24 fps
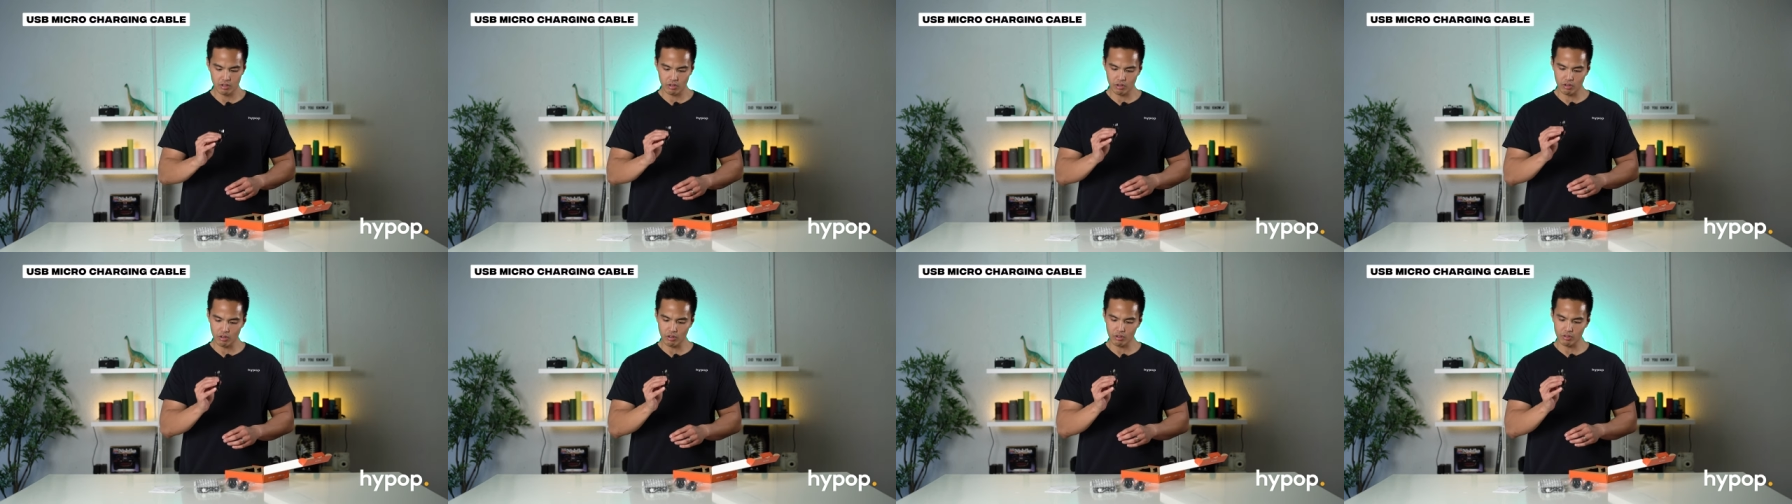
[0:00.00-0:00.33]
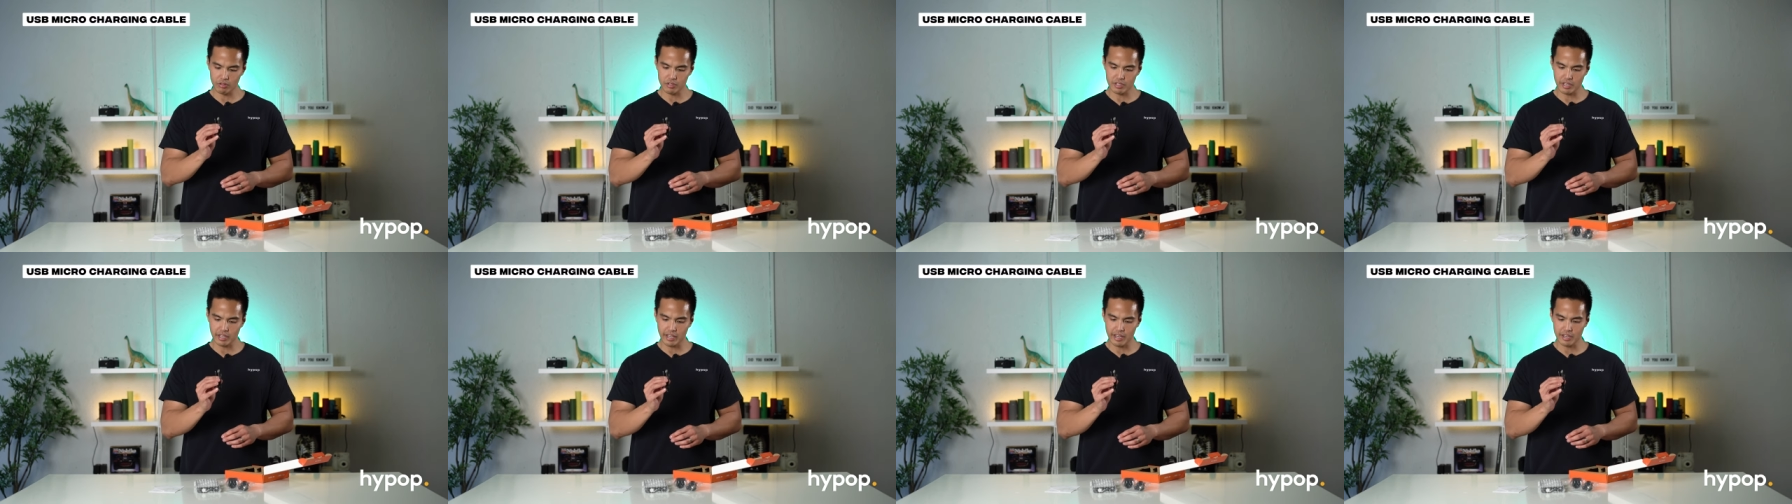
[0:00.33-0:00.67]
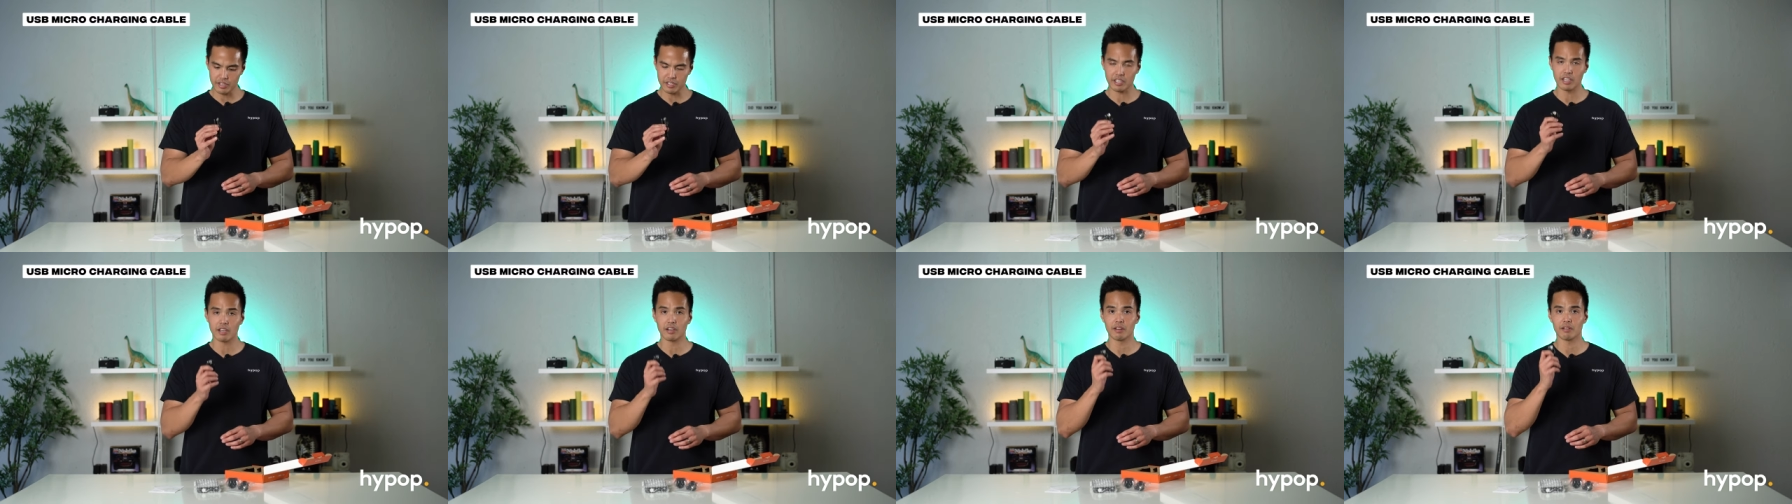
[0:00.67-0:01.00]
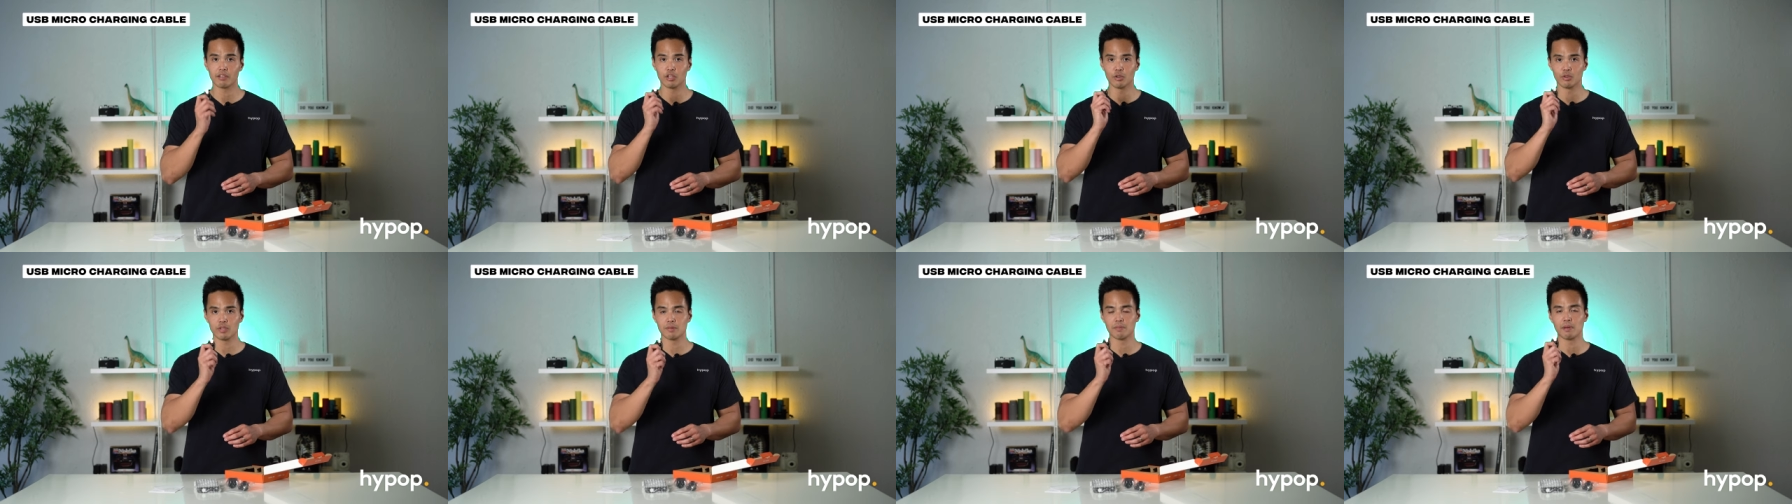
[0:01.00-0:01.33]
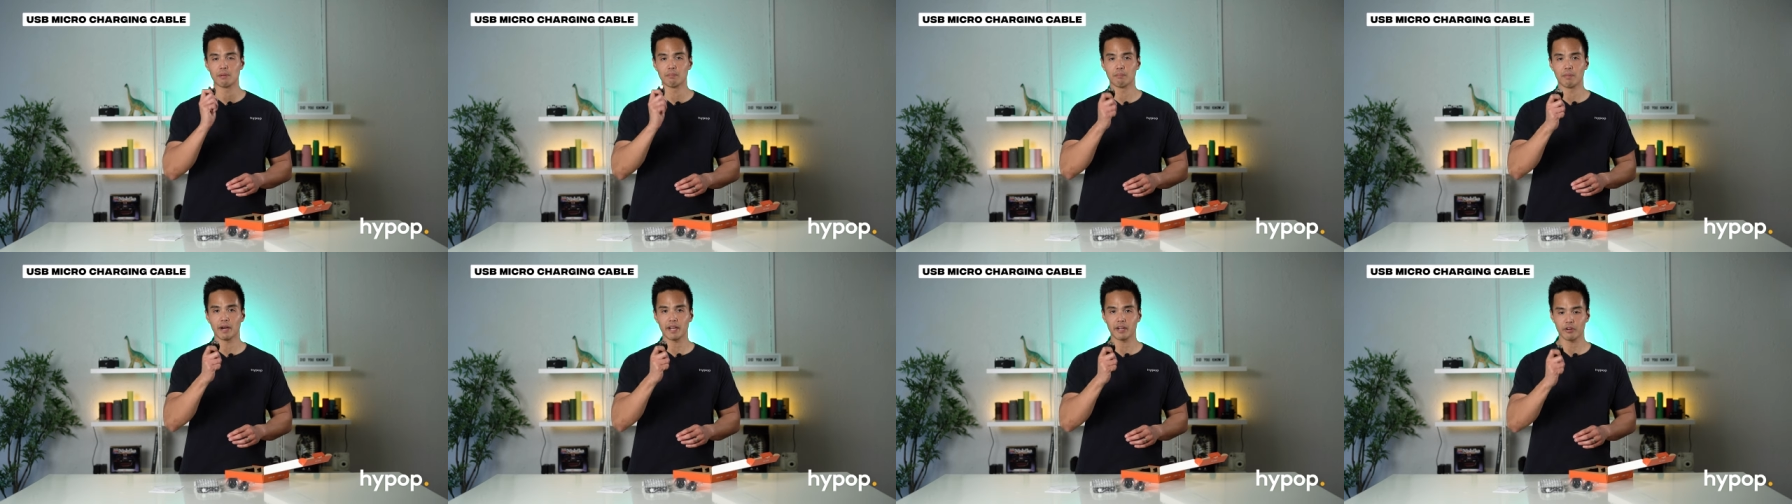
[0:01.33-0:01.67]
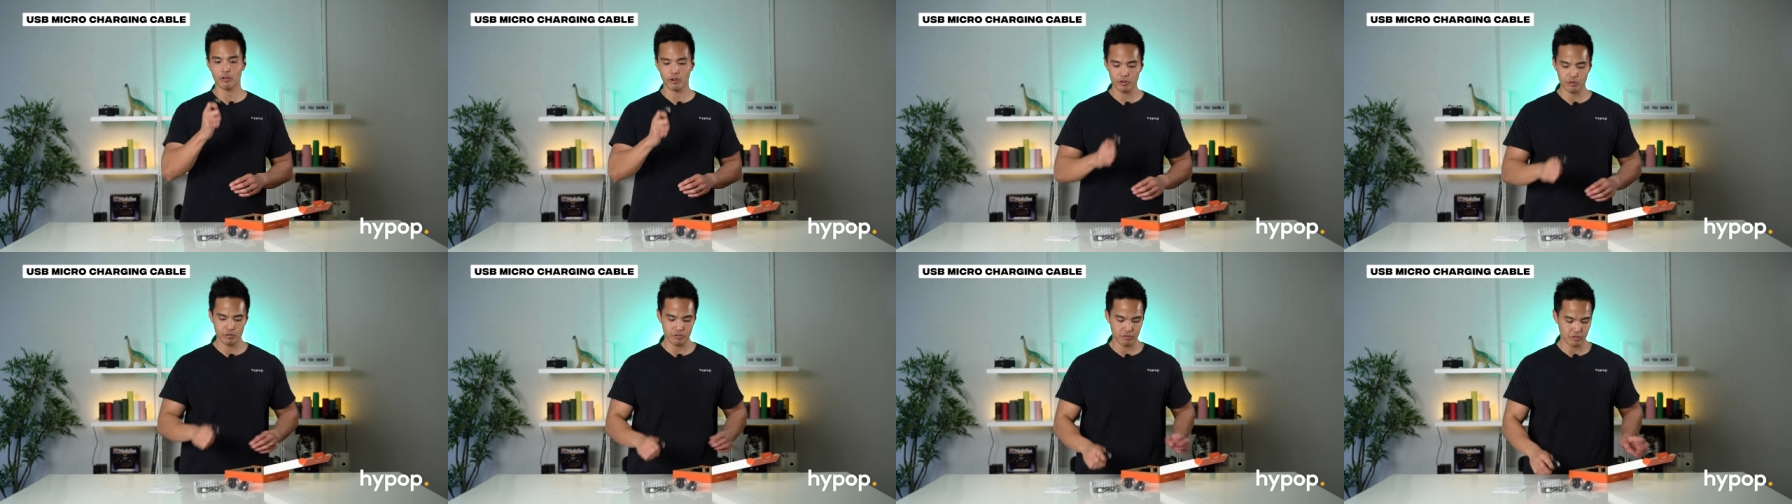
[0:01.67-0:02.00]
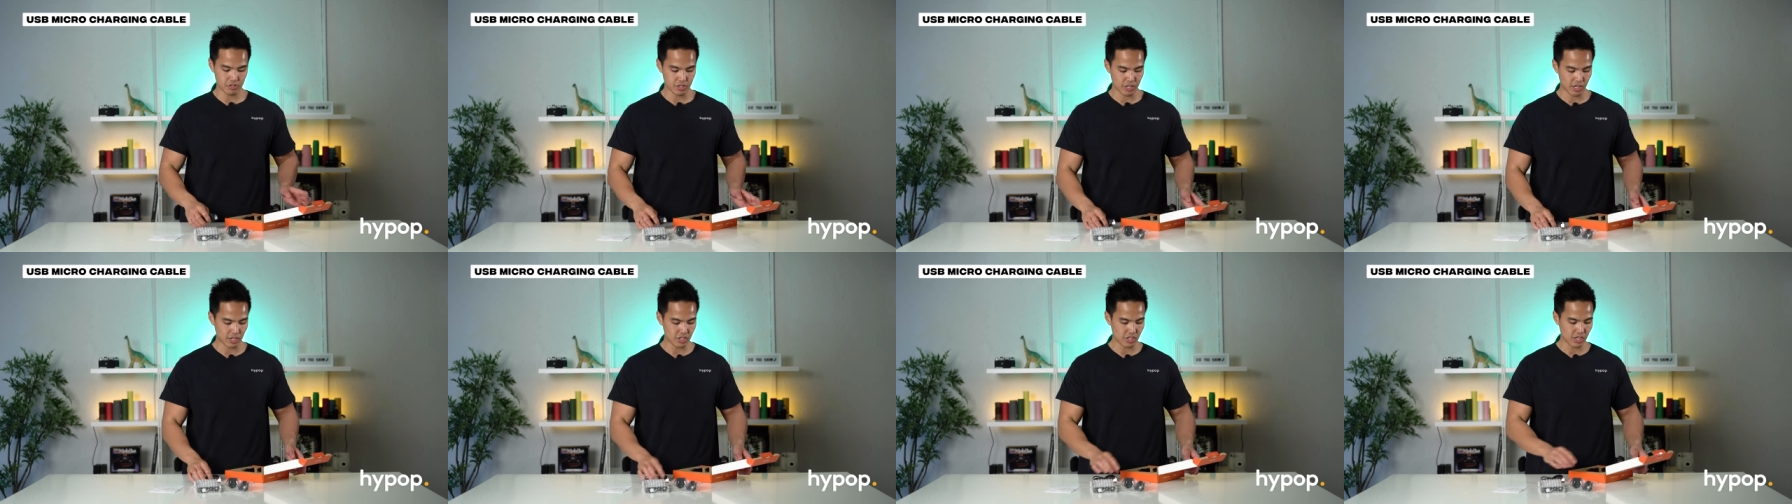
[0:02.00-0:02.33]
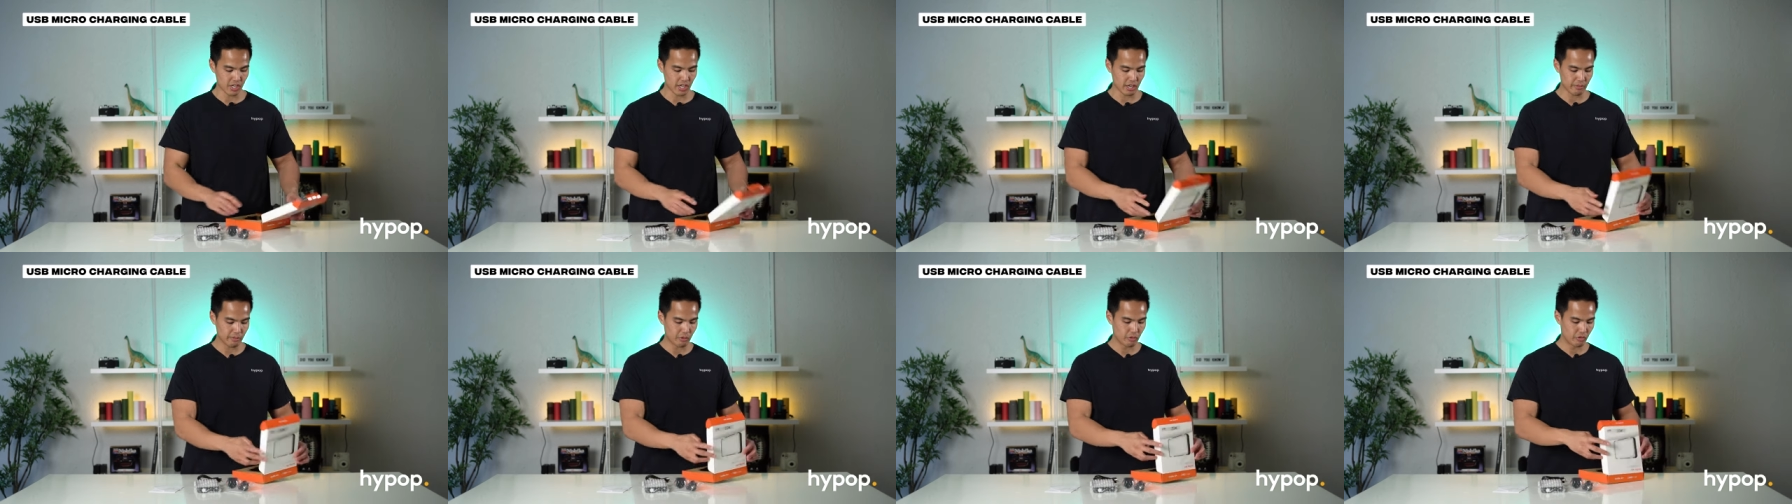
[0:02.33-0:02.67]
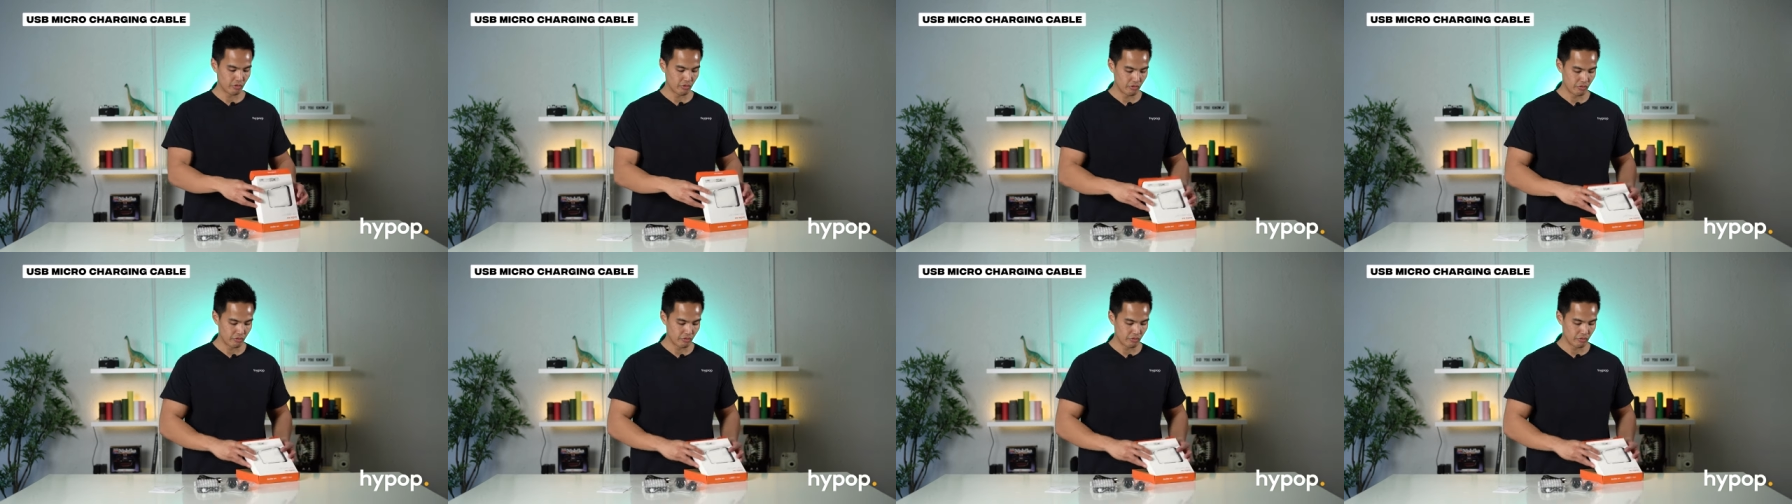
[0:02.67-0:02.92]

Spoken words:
or it looks like actually a USB micro charging cable.